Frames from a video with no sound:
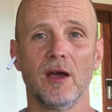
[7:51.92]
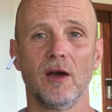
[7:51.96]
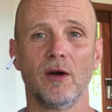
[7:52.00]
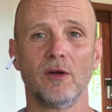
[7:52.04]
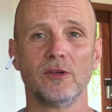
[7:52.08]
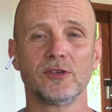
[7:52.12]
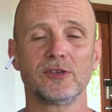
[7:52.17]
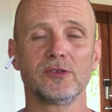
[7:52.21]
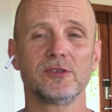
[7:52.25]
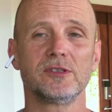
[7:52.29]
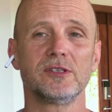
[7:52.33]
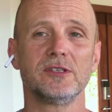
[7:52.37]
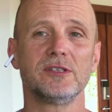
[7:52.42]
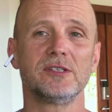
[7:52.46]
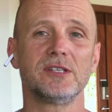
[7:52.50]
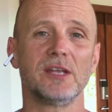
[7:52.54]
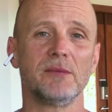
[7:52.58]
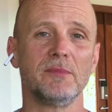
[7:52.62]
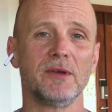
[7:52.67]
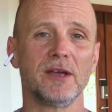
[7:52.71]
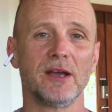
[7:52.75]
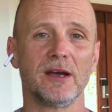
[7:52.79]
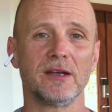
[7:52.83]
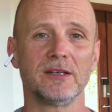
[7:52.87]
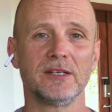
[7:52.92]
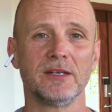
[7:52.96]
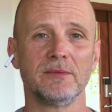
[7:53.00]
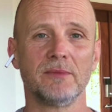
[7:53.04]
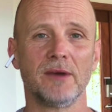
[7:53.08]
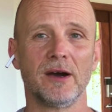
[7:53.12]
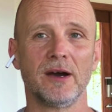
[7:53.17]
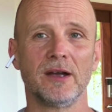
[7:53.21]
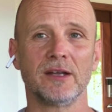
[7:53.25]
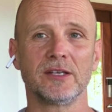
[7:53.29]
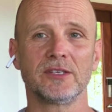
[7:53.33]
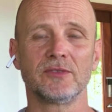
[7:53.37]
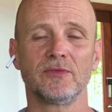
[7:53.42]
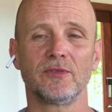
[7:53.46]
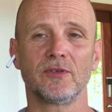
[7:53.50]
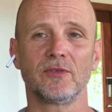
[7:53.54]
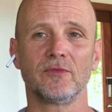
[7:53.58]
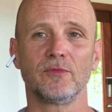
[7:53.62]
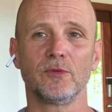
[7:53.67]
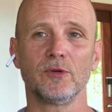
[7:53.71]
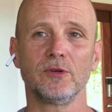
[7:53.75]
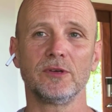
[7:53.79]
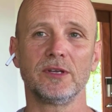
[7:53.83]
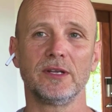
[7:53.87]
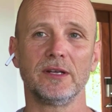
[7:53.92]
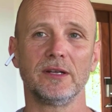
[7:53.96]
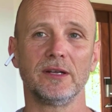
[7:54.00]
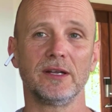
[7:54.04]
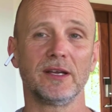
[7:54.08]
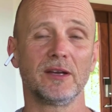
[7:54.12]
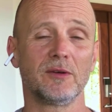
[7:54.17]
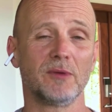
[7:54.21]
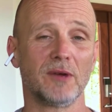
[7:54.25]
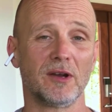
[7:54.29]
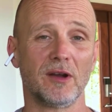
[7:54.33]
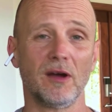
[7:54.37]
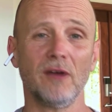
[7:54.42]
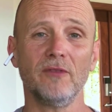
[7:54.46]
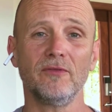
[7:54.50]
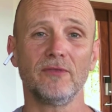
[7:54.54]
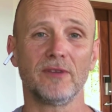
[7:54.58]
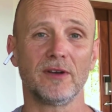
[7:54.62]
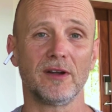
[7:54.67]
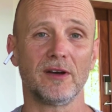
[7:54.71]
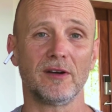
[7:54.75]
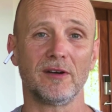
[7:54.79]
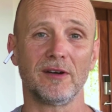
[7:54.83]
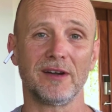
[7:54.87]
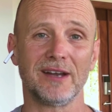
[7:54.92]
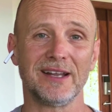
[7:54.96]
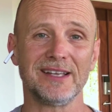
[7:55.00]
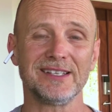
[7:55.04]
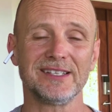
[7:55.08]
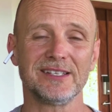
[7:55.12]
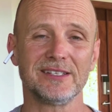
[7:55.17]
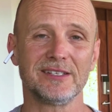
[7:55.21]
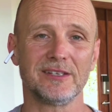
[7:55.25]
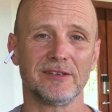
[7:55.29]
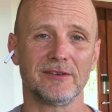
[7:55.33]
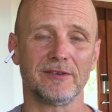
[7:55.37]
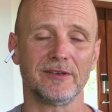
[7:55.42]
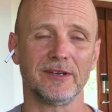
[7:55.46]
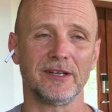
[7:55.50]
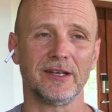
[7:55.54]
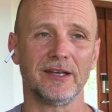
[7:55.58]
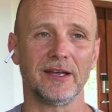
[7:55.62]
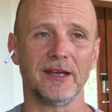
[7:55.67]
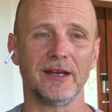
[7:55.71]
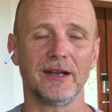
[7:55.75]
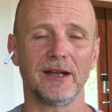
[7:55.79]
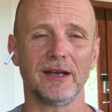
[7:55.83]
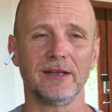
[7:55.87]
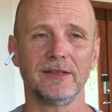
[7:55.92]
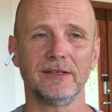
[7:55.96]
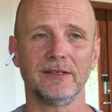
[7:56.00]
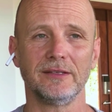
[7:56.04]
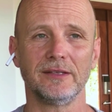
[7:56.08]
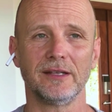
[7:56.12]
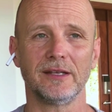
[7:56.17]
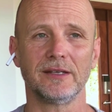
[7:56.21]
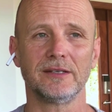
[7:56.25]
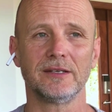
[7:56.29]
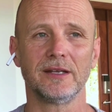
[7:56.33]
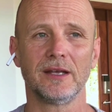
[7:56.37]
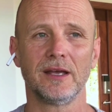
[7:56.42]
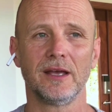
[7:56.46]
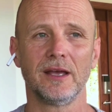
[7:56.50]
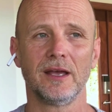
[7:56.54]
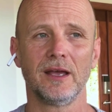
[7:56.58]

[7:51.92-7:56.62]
Also, systemic antibiotics for wound healing quite often are necessary, and I think that